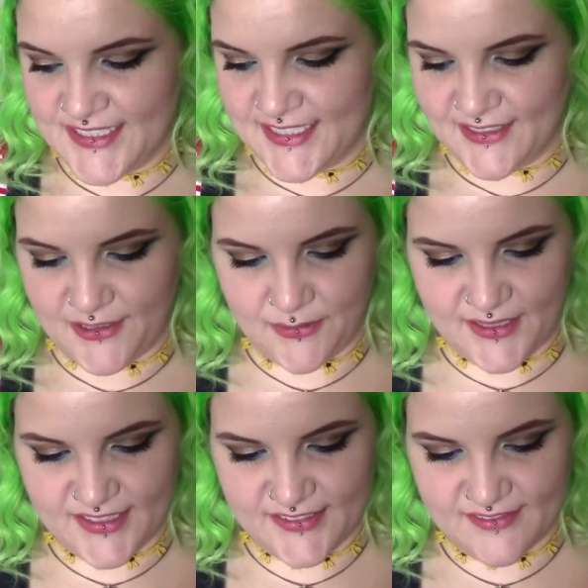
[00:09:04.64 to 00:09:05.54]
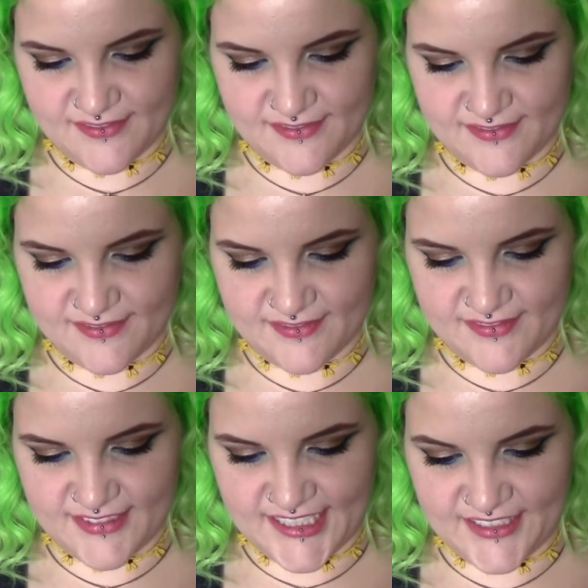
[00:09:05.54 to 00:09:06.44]
deal, but
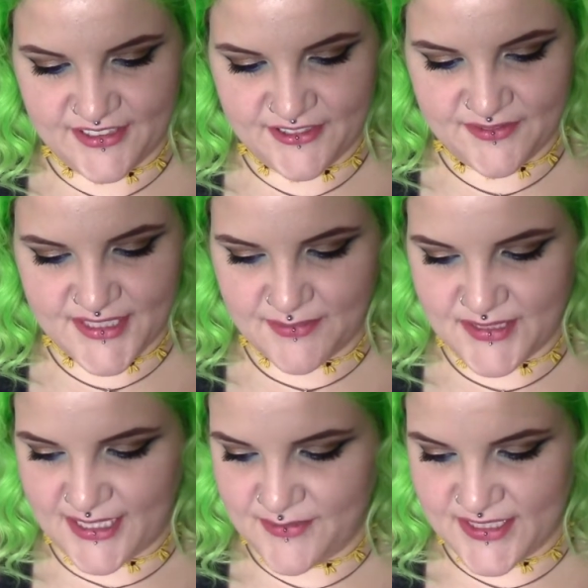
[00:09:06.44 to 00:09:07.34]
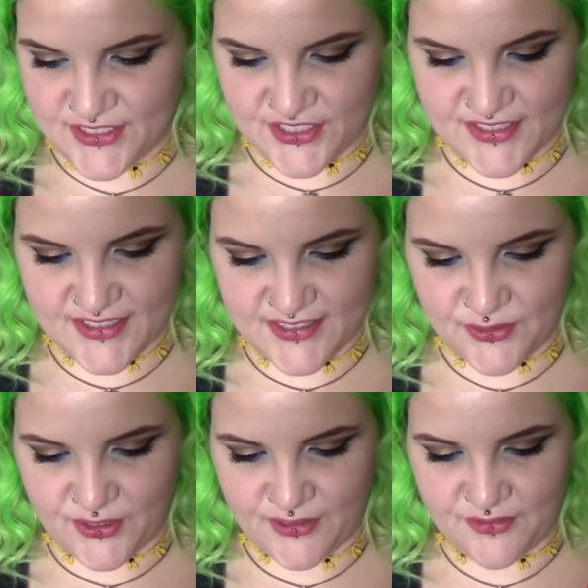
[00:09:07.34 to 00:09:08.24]
I don't know, sometimes it just
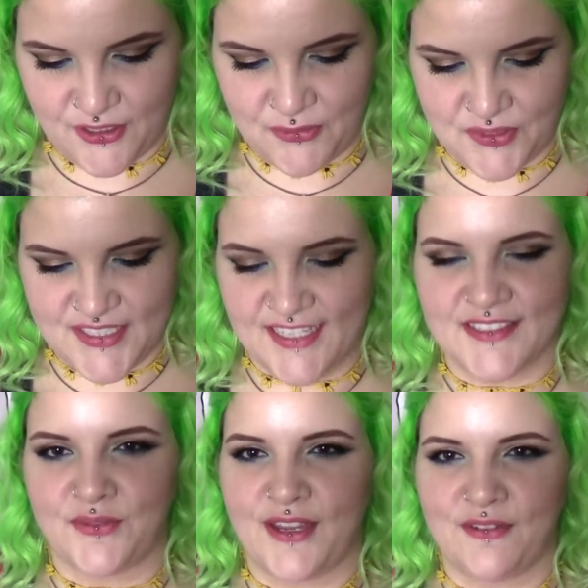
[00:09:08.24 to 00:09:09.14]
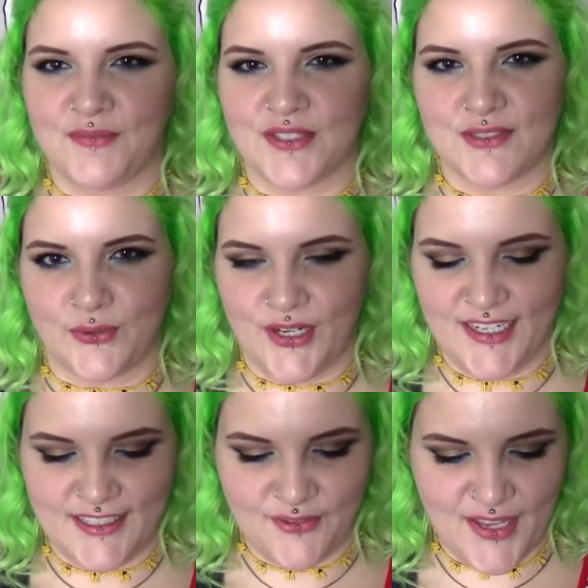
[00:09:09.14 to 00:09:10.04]
sort of almost takes away from the
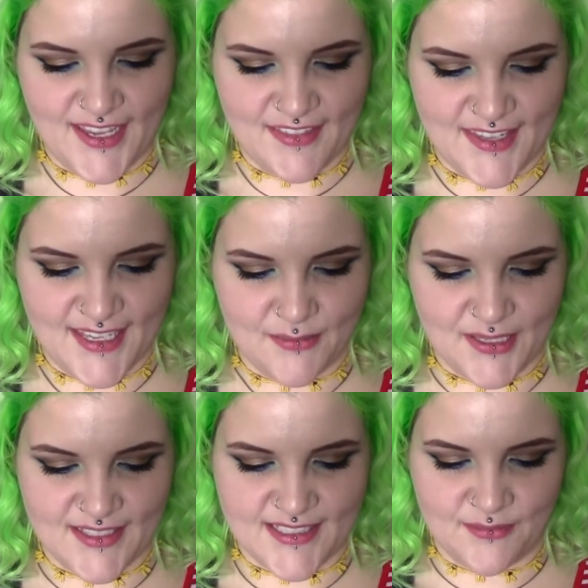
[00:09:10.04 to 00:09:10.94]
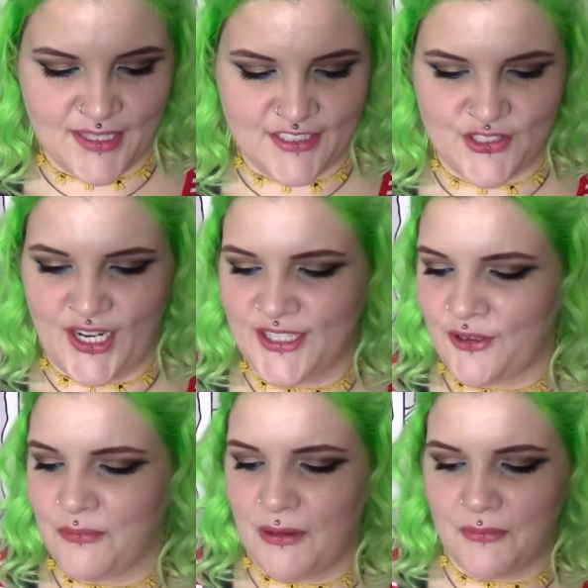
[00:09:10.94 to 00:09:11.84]
story in a way, I think, because I'm like trying to
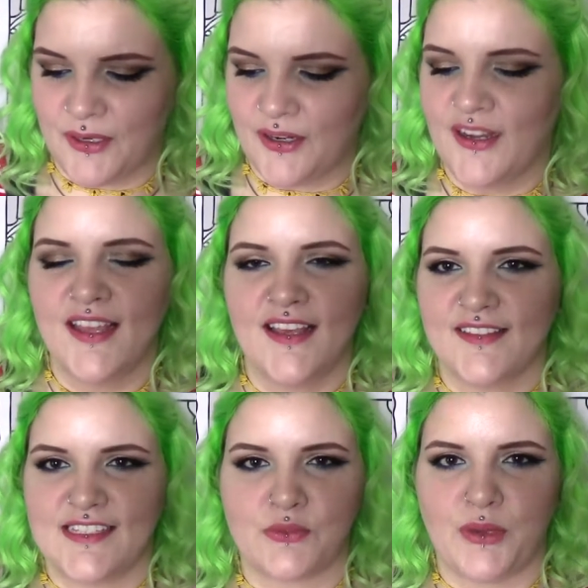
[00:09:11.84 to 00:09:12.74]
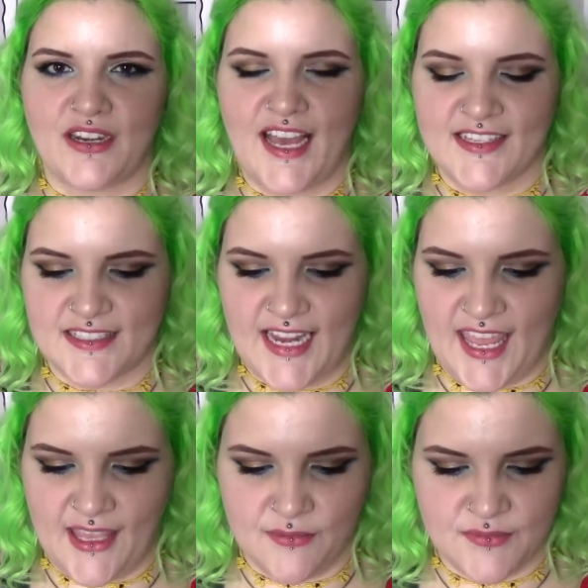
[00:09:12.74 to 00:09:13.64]
remember these weird ass
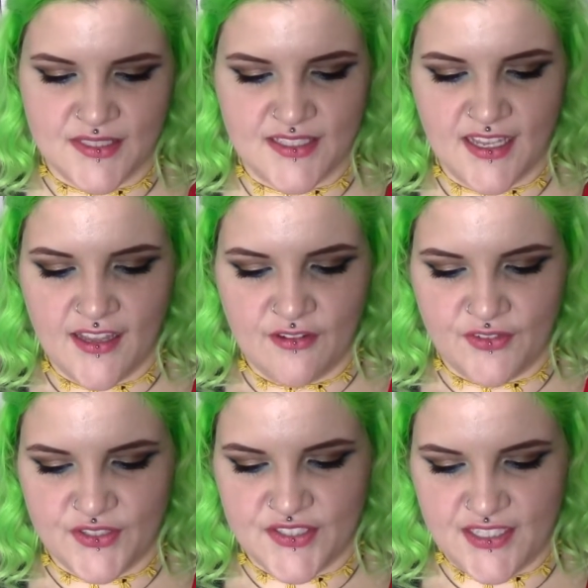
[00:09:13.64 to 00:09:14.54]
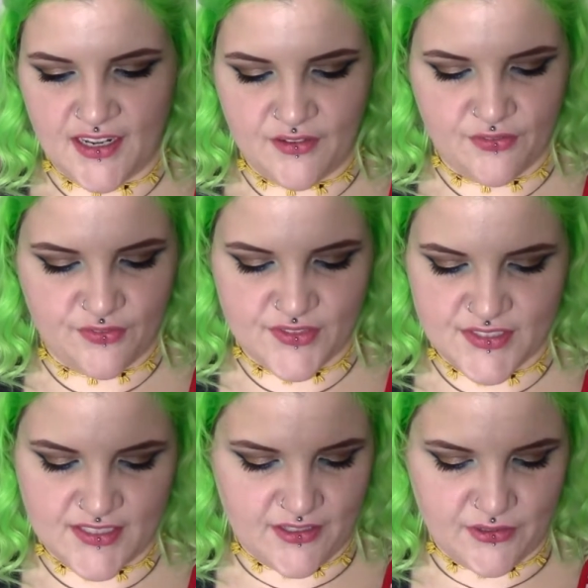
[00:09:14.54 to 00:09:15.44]
names for stuff,
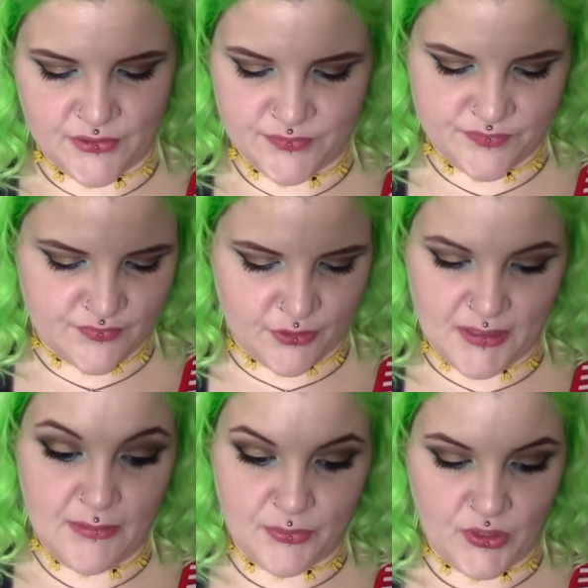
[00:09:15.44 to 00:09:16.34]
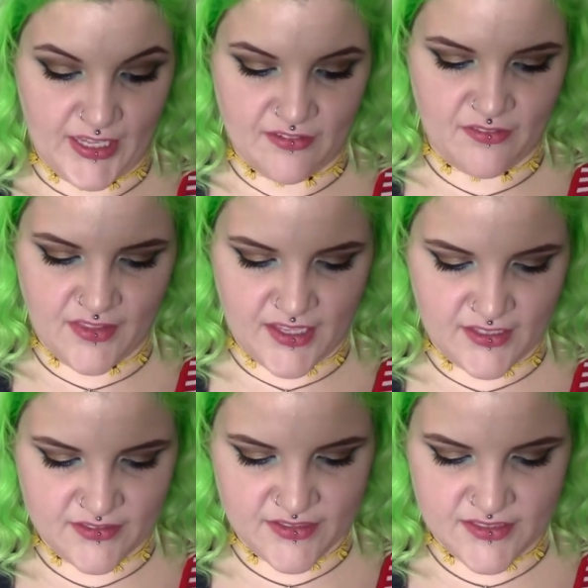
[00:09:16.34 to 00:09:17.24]
so for people and
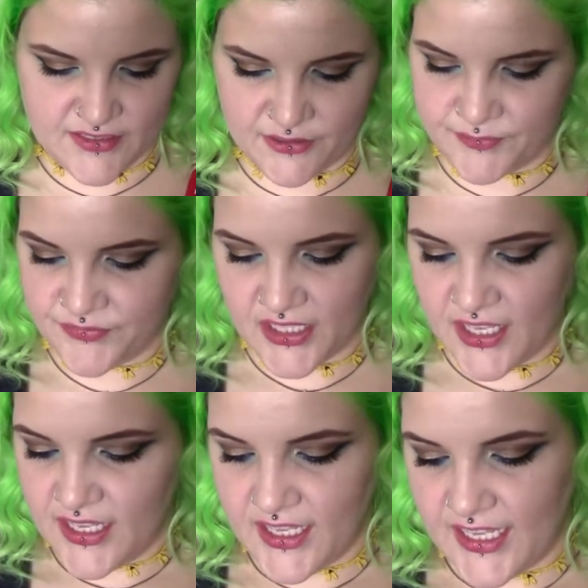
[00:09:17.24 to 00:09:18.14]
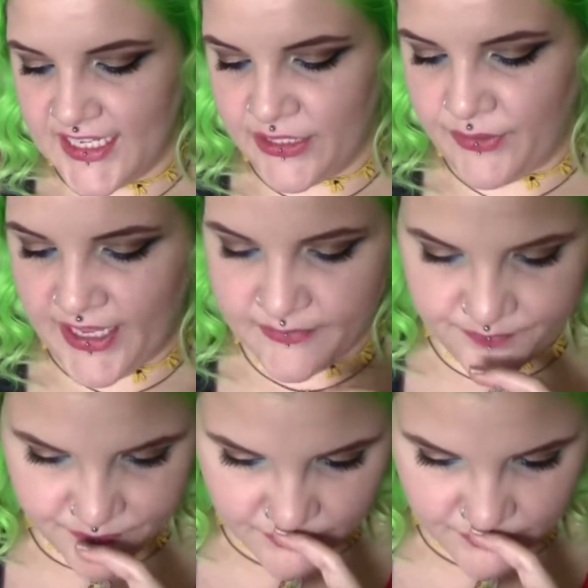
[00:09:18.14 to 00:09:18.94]
things. So anyway,